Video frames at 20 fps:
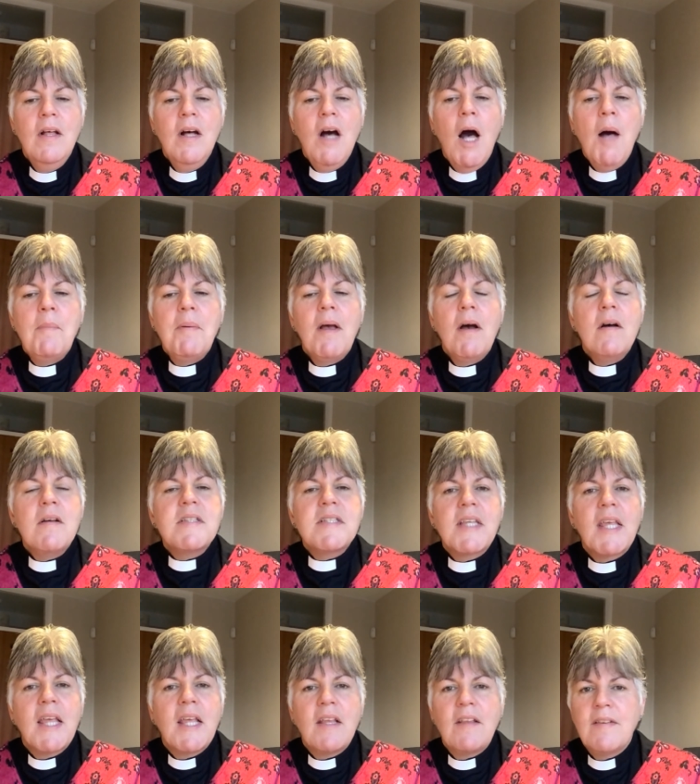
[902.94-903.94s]
I'll be
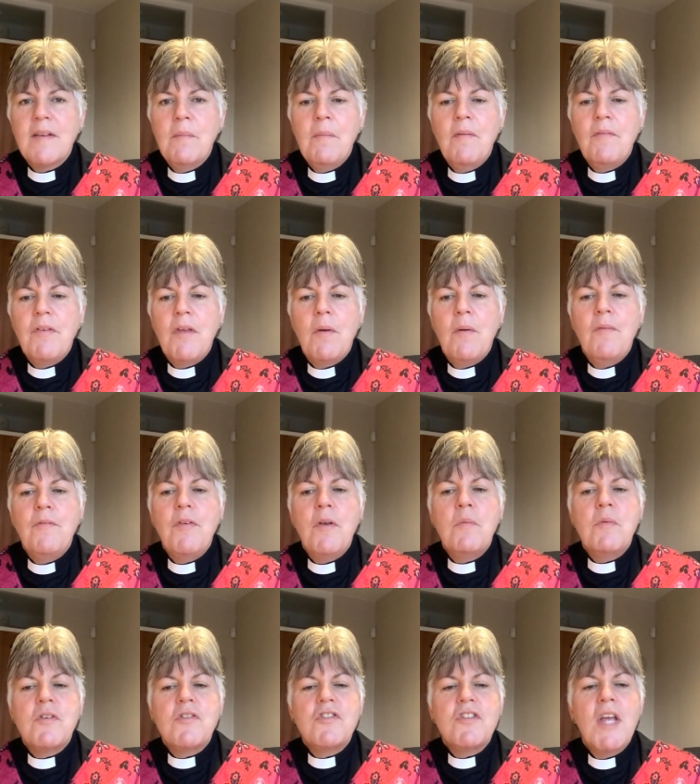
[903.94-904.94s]
asking some of you if you
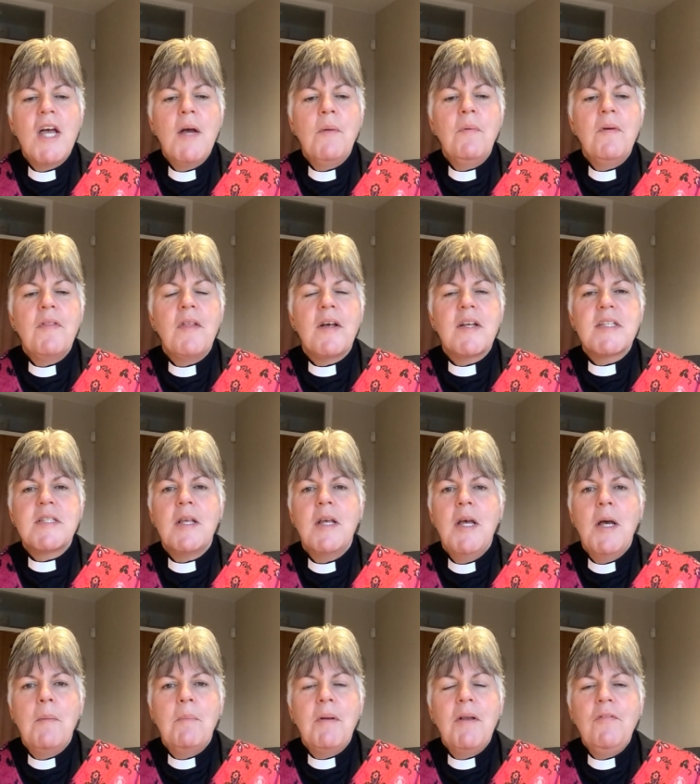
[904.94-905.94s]
would share with us.
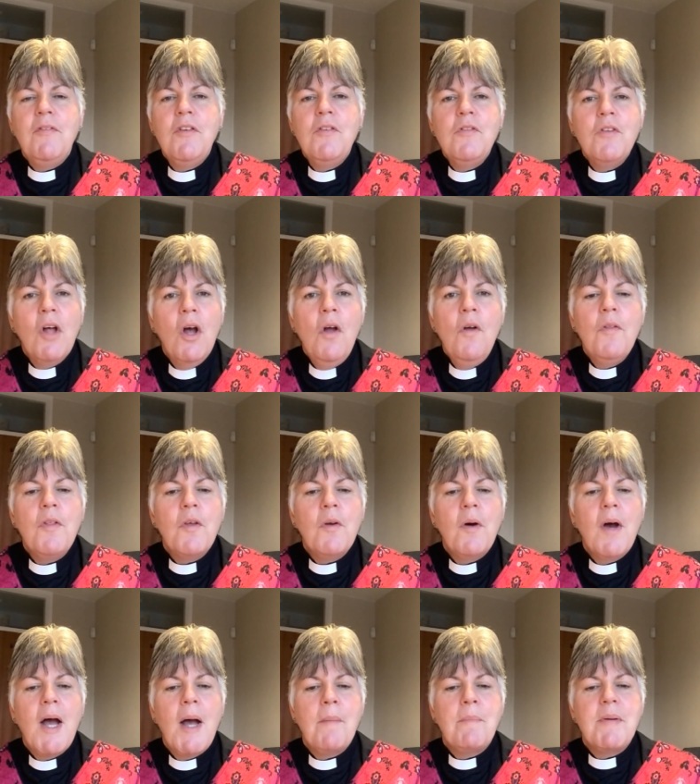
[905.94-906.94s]
But if you know that you're
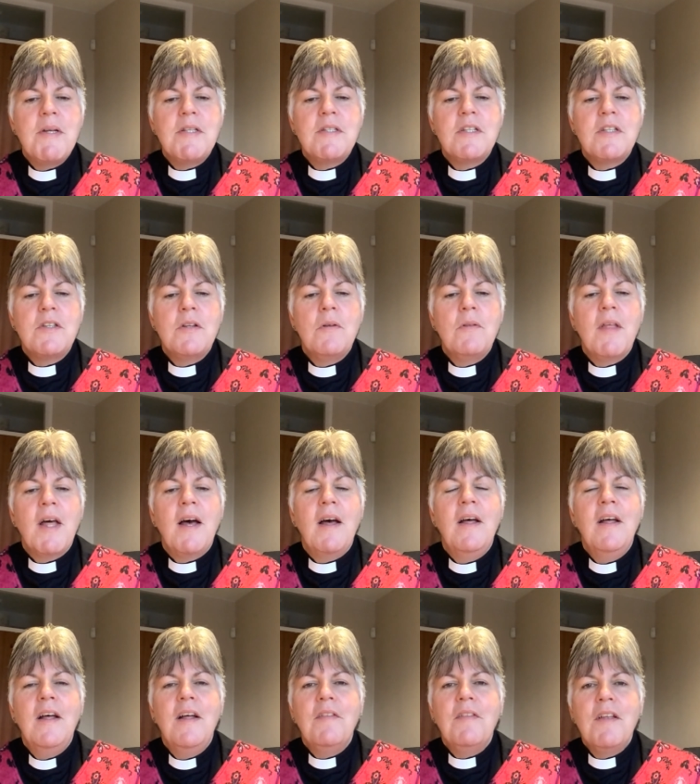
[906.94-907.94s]
happy to do that,
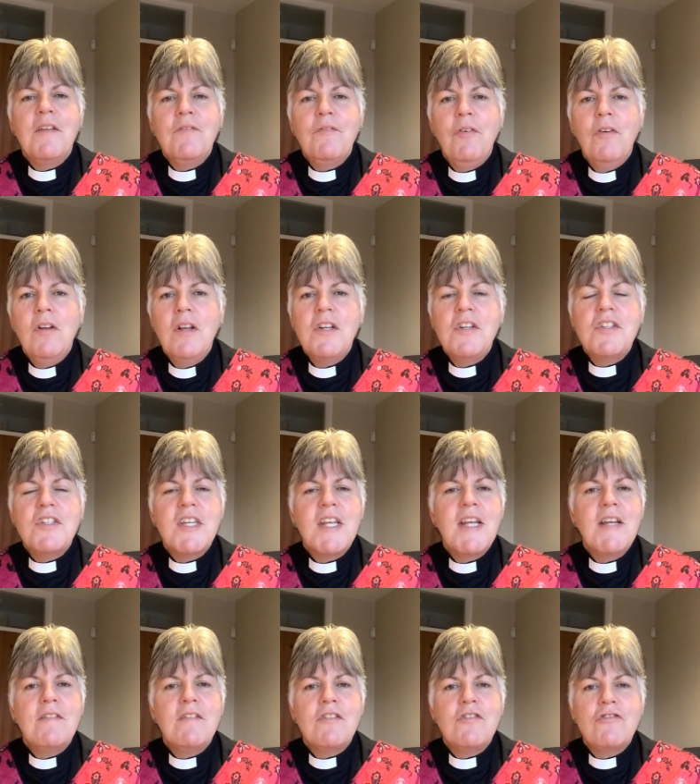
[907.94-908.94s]
then
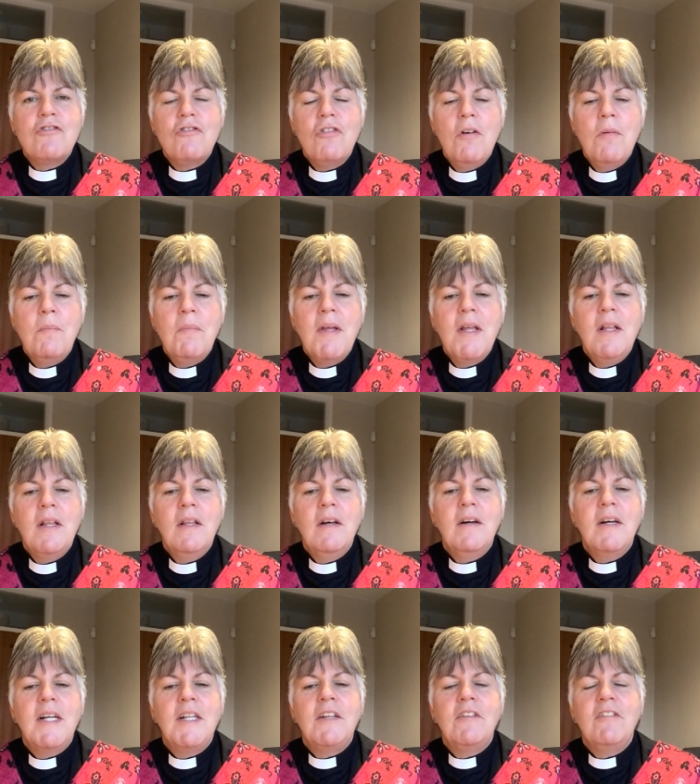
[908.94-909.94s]
volunteer and drop me a
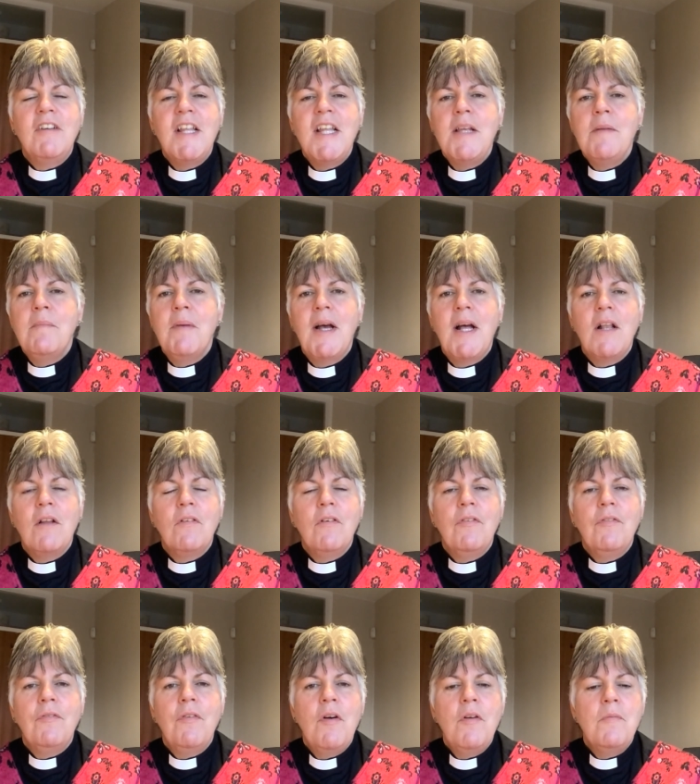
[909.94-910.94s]
line or an email or a
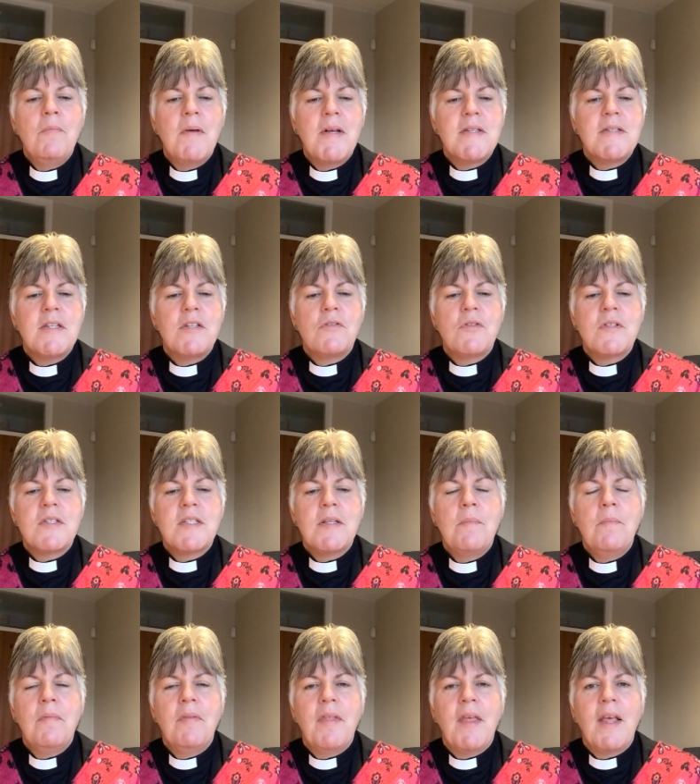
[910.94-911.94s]
phone message or
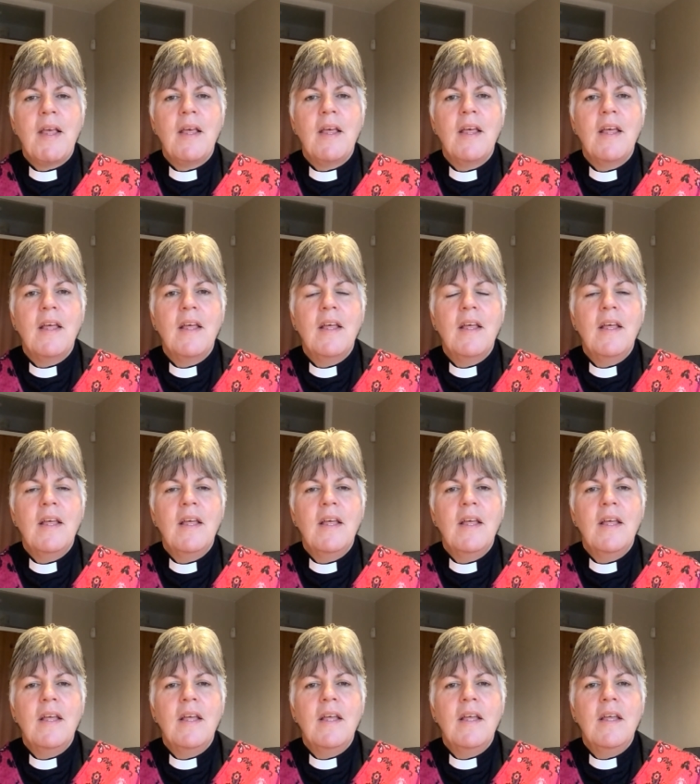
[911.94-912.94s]
something.
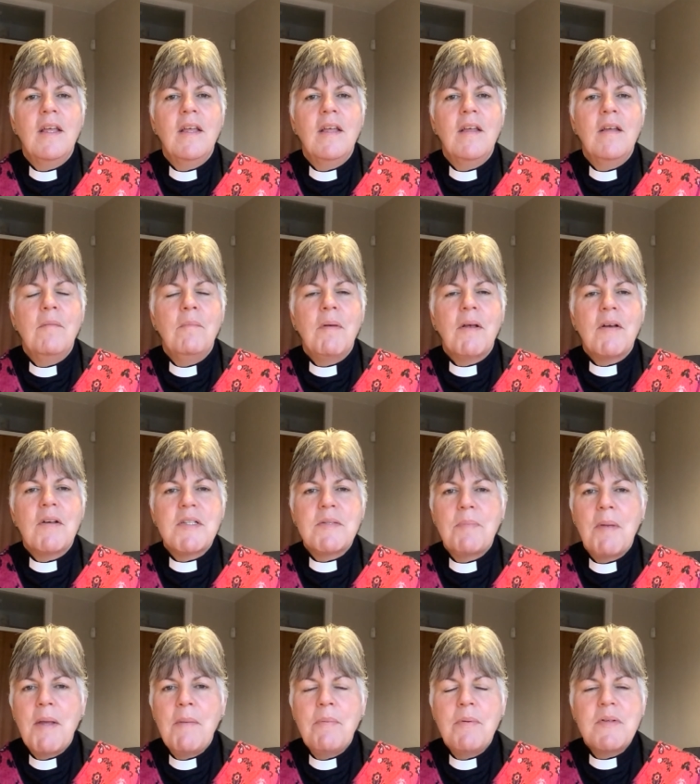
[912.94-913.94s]
Because
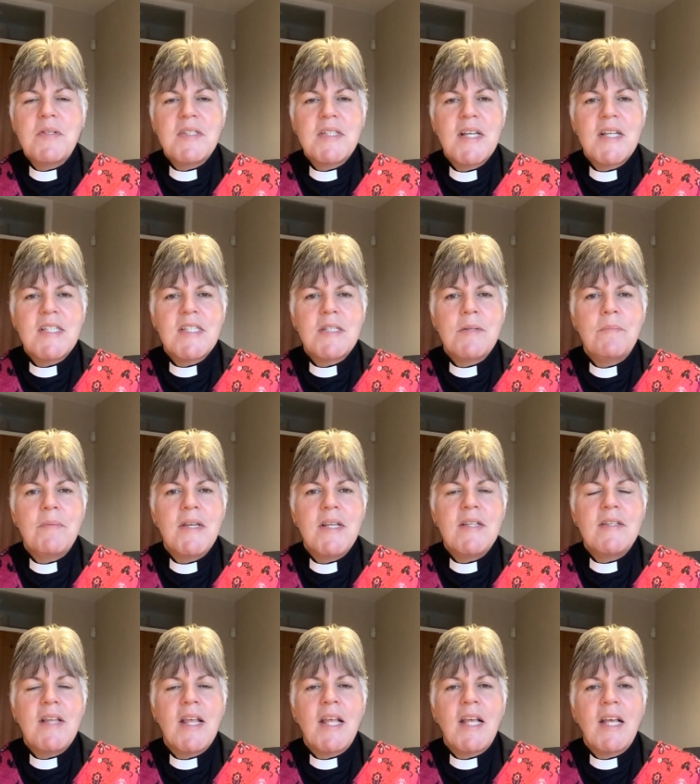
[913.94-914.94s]
people's
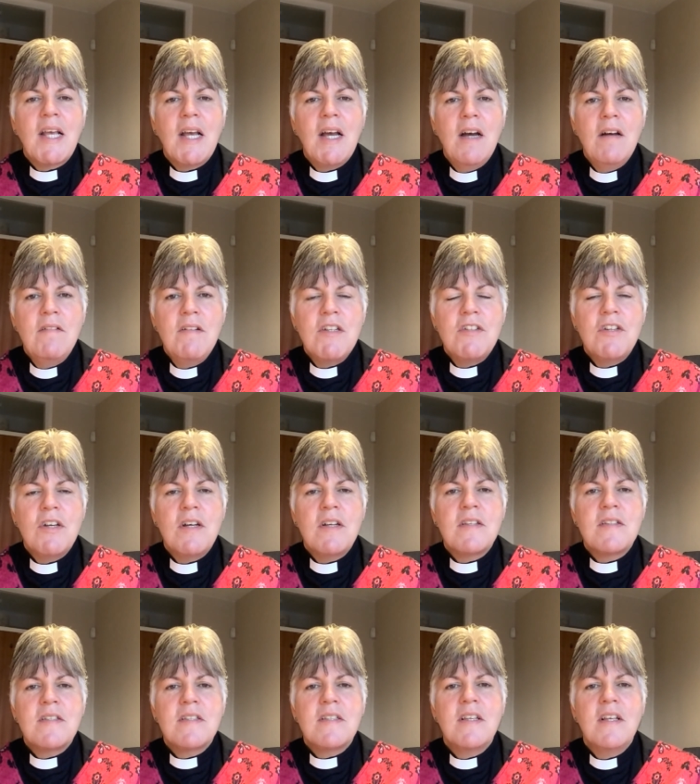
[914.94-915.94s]
testimonies encourage
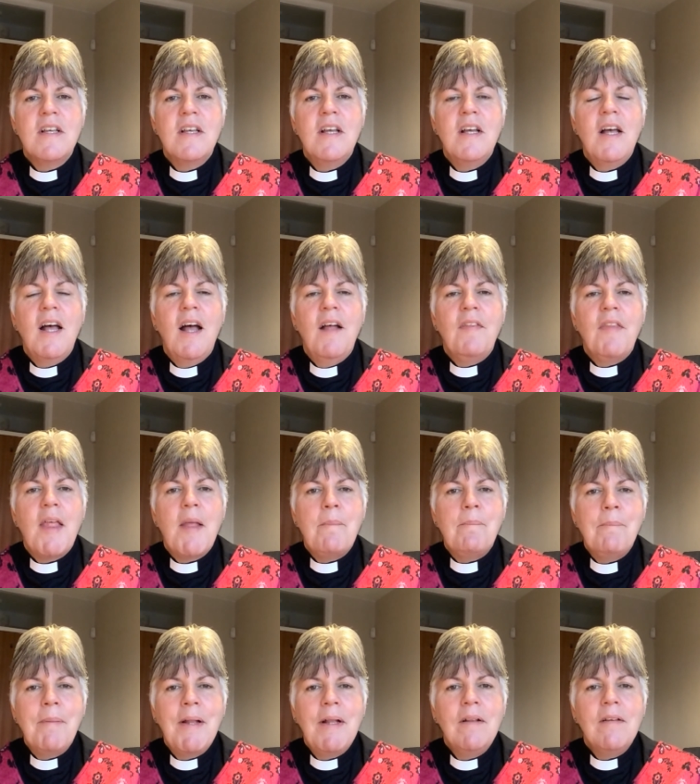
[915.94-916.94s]
us and they
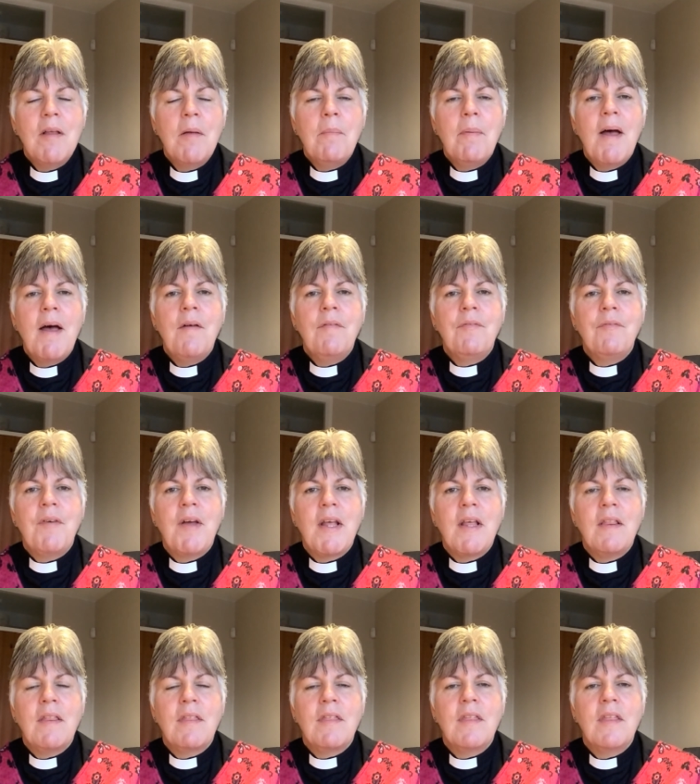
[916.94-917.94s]
build up our faith.